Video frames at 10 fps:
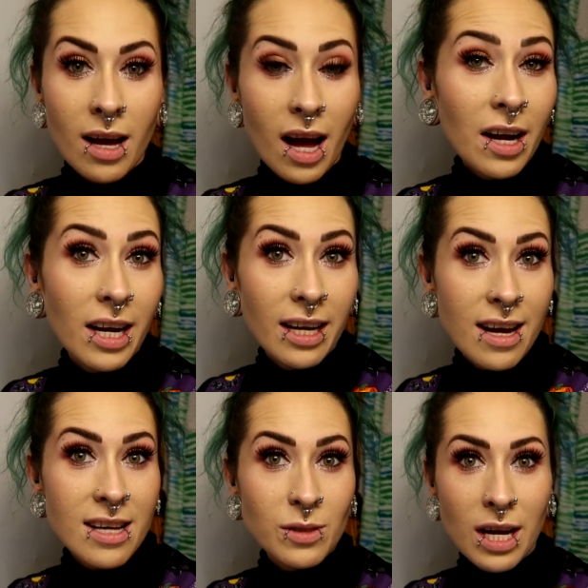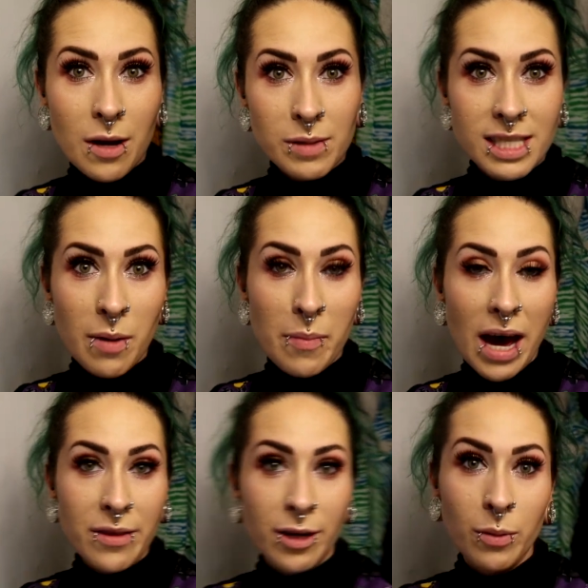Alright guys, When I'm just in my
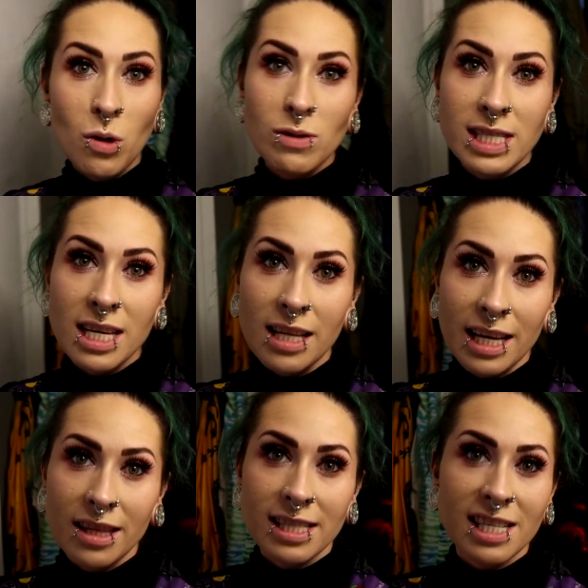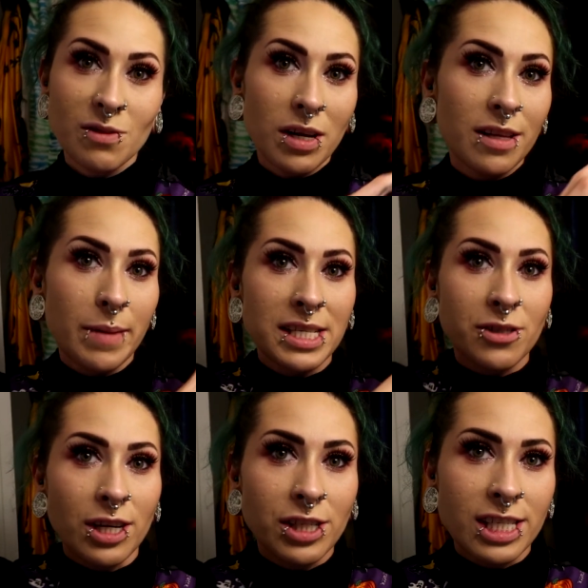bathroom. Oh, see, like this is one of my
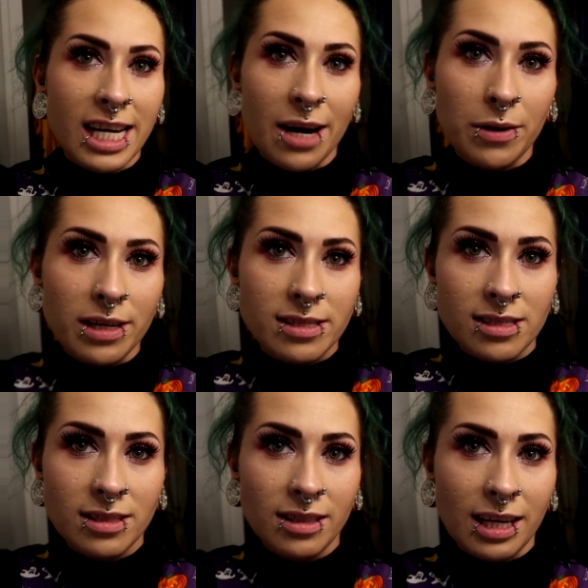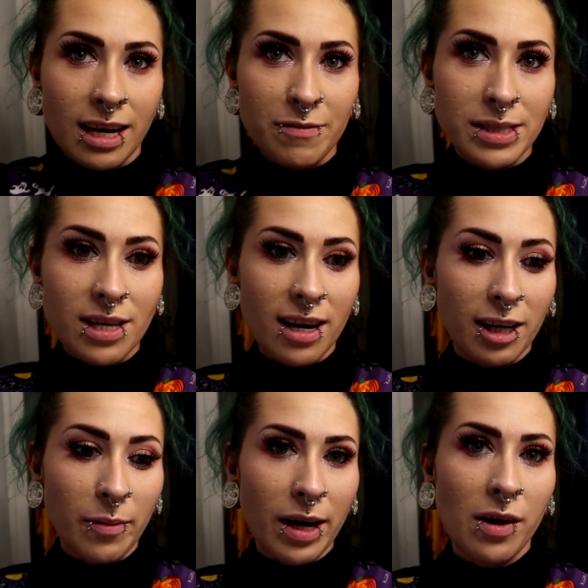scrunchy towers, like I've been
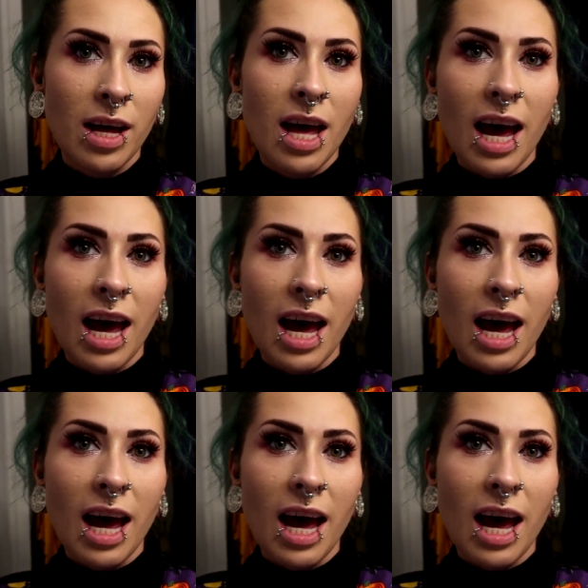talking about.